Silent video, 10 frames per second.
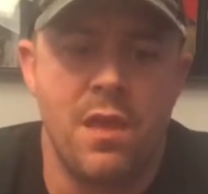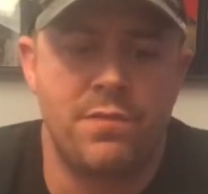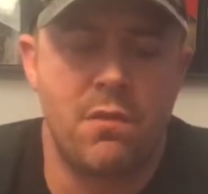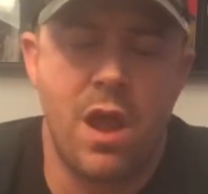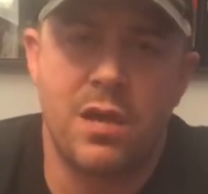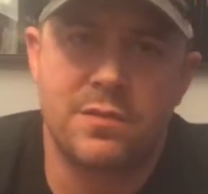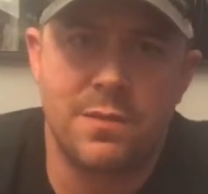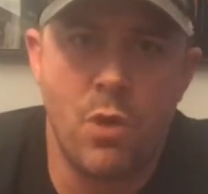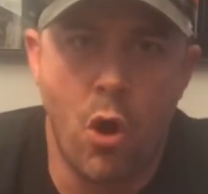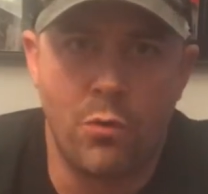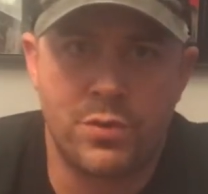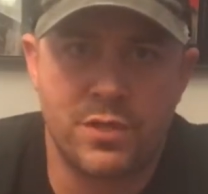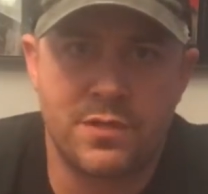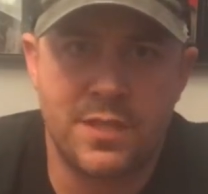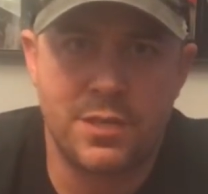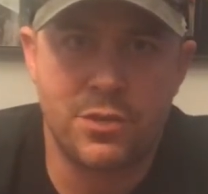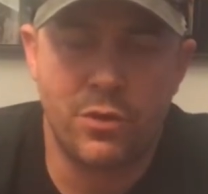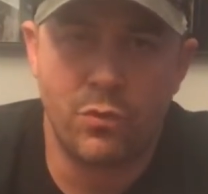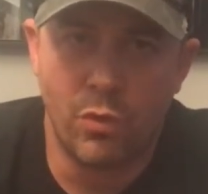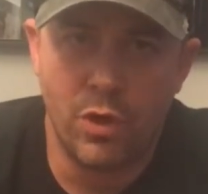There are some options that
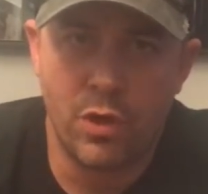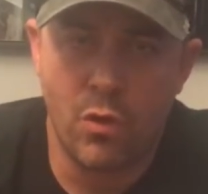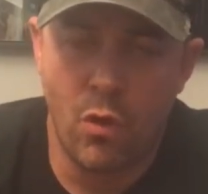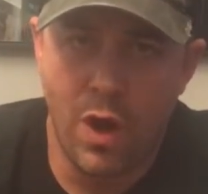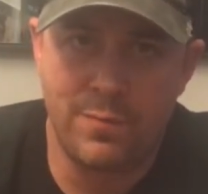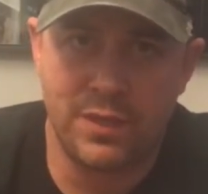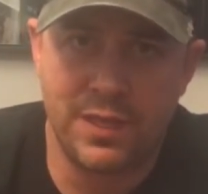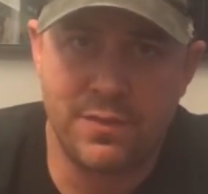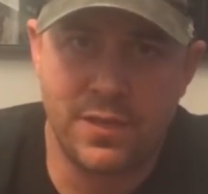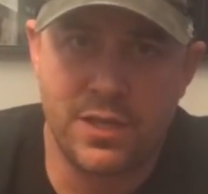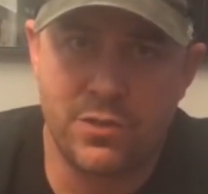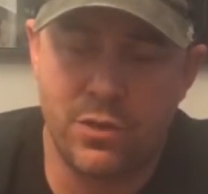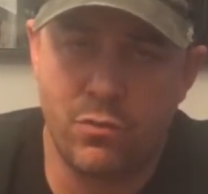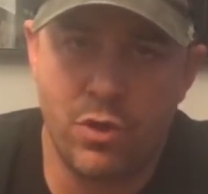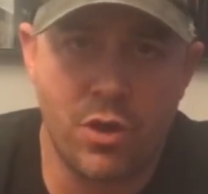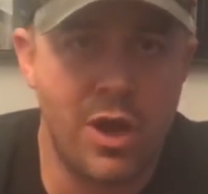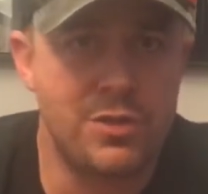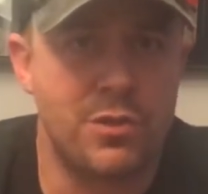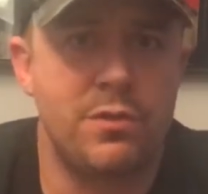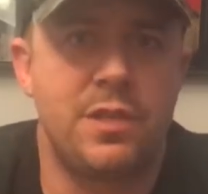don't work, or I believe that they don't work. I
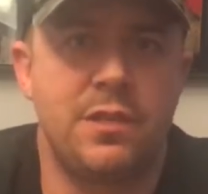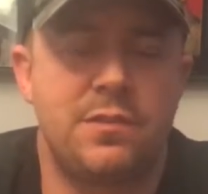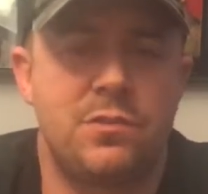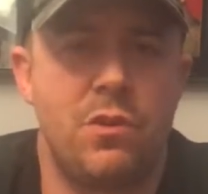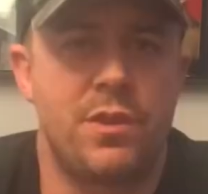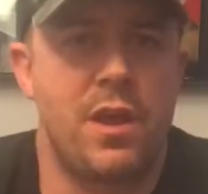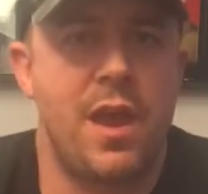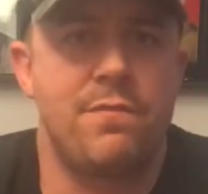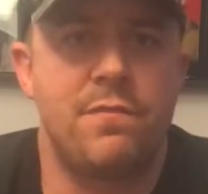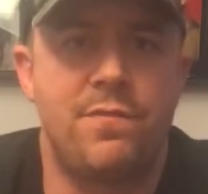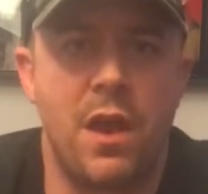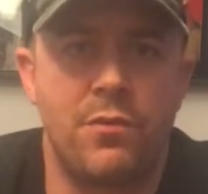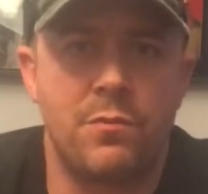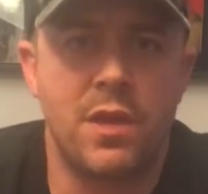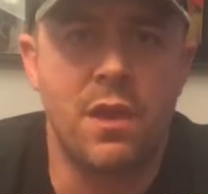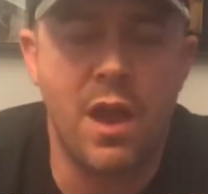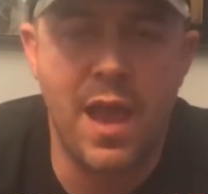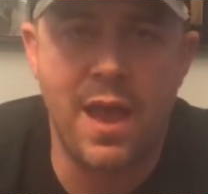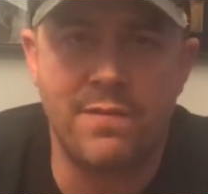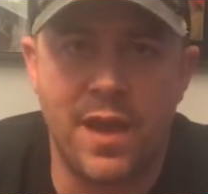don't think it's not that I haven't found them yet. I
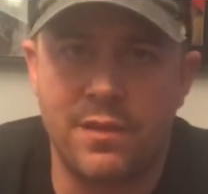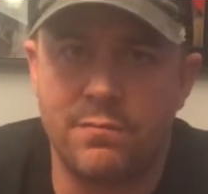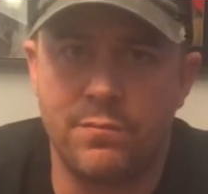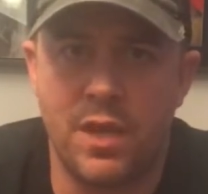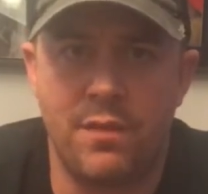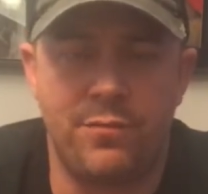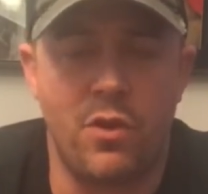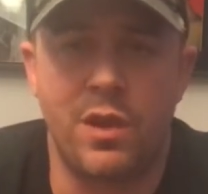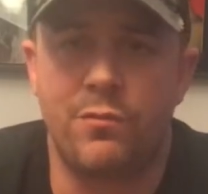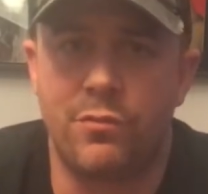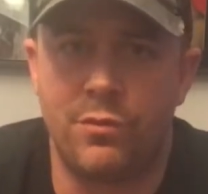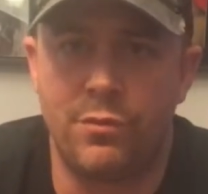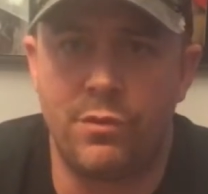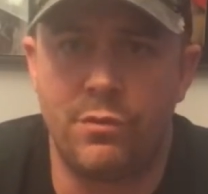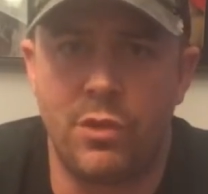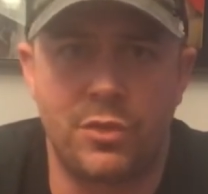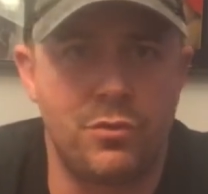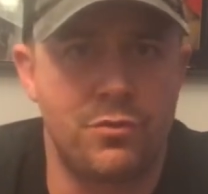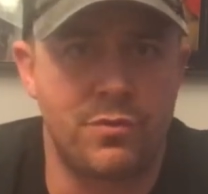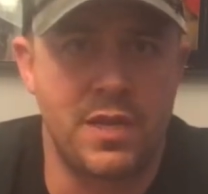have had it flying for like
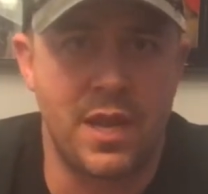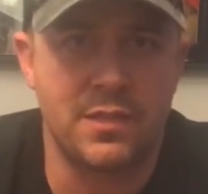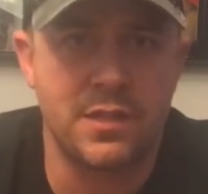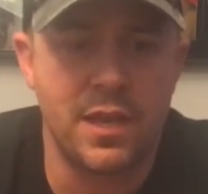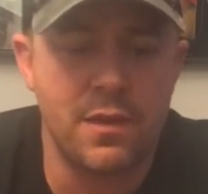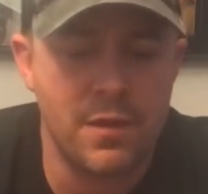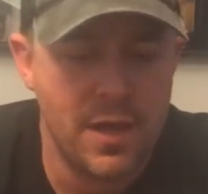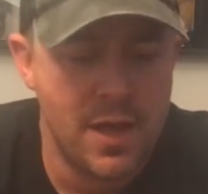2-3 days now.